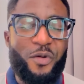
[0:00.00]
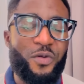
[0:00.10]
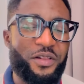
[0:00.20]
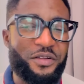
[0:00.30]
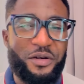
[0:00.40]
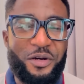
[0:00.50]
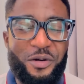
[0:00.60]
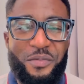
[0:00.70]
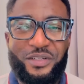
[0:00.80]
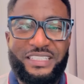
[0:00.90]

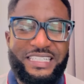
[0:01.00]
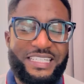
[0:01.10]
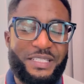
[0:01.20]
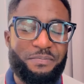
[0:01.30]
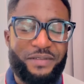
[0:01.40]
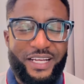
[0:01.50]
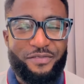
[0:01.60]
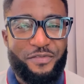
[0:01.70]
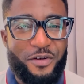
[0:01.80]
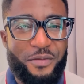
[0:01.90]
Welcome on this
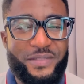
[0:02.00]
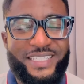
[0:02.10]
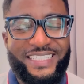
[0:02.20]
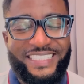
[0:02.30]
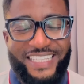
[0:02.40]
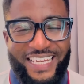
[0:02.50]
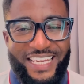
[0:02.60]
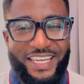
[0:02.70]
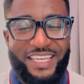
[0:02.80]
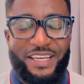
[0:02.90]
platform
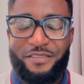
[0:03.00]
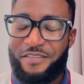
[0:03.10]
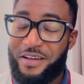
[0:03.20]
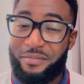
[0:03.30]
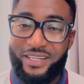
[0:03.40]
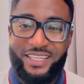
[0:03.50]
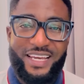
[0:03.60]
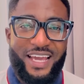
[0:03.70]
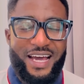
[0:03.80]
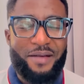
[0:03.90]
today, family.
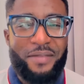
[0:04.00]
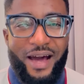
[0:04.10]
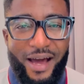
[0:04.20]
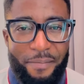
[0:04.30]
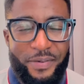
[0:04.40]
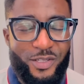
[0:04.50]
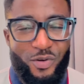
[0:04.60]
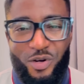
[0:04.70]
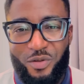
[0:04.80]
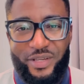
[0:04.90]
I'm happy to
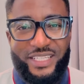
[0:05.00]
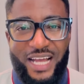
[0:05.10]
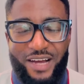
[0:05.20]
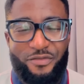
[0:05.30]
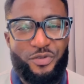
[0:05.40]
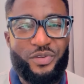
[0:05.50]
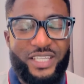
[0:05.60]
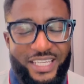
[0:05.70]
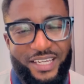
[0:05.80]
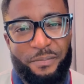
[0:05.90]
always have you
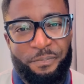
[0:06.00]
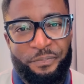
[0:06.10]
here.